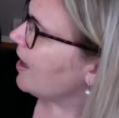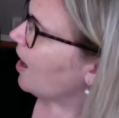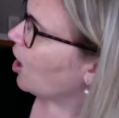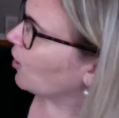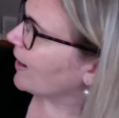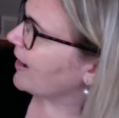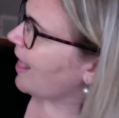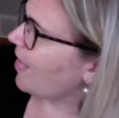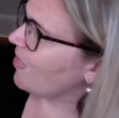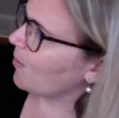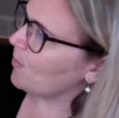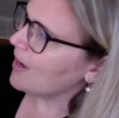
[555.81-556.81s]
All right, and
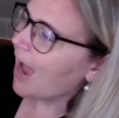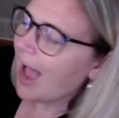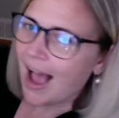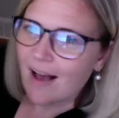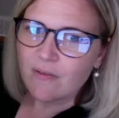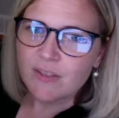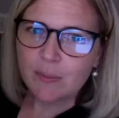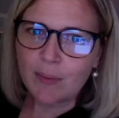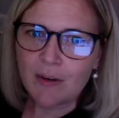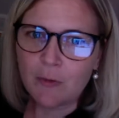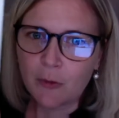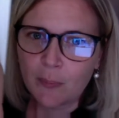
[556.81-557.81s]
then we have some
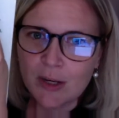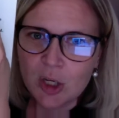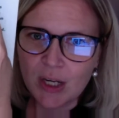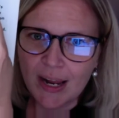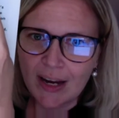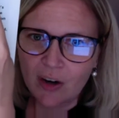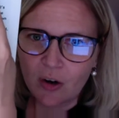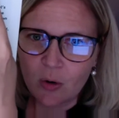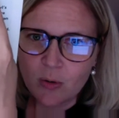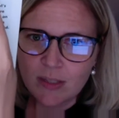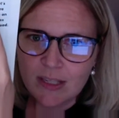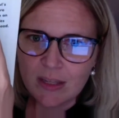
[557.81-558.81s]
information
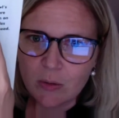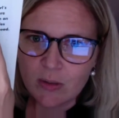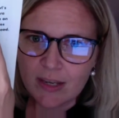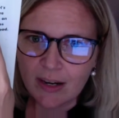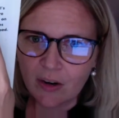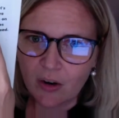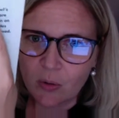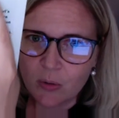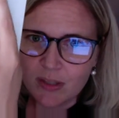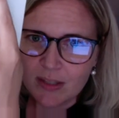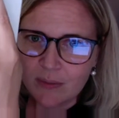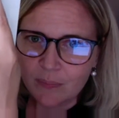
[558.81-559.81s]
arrows. See those
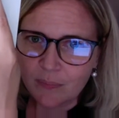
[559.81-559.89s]
arrows?